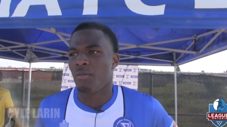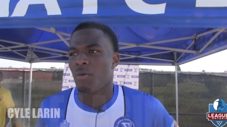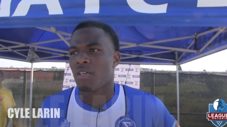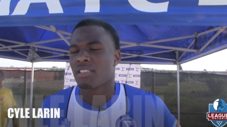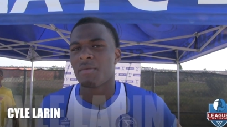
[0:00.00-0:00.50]

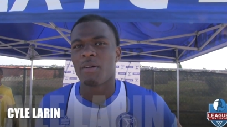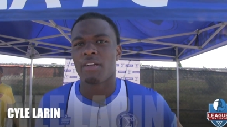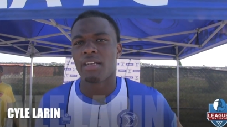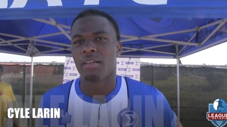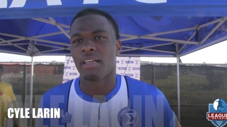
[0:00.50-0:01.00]
we wants to come
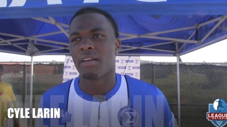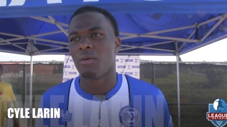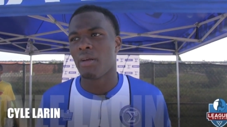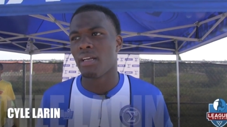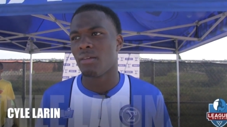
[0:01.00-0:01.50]
out and get
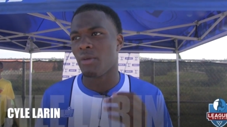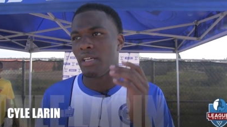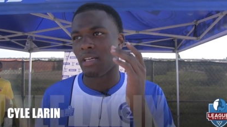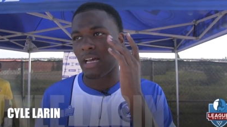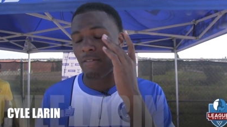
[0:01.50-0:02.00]
a win.
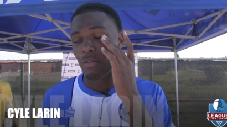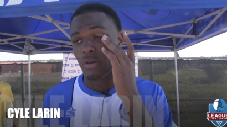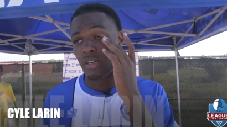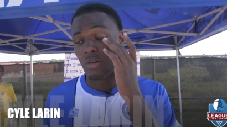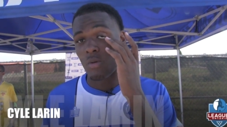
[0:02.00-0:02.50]
We
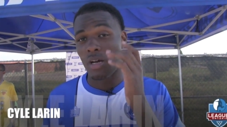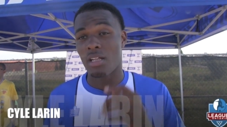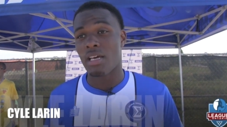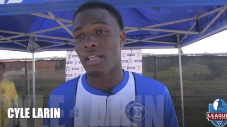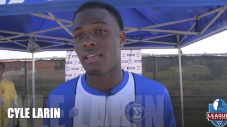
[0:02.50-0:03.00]
haven't won in a
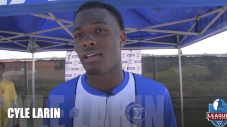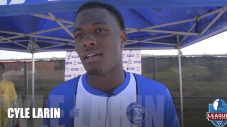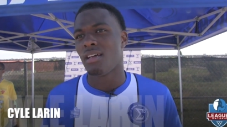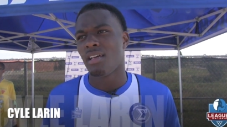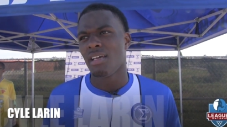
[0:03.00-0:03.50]
while, and
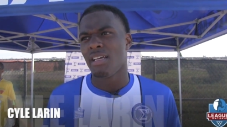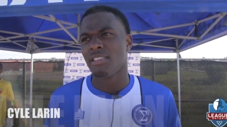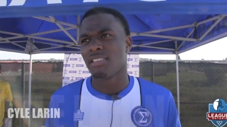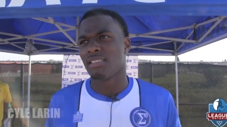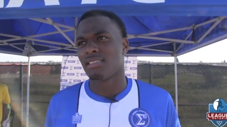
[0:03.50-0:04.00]

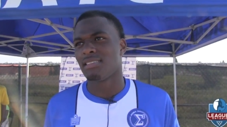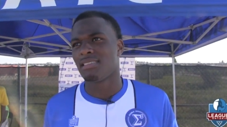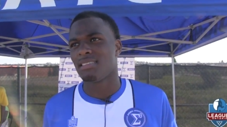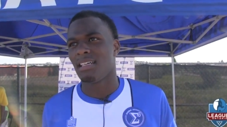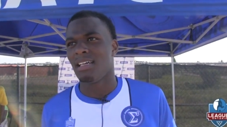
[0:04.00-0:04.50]
it's just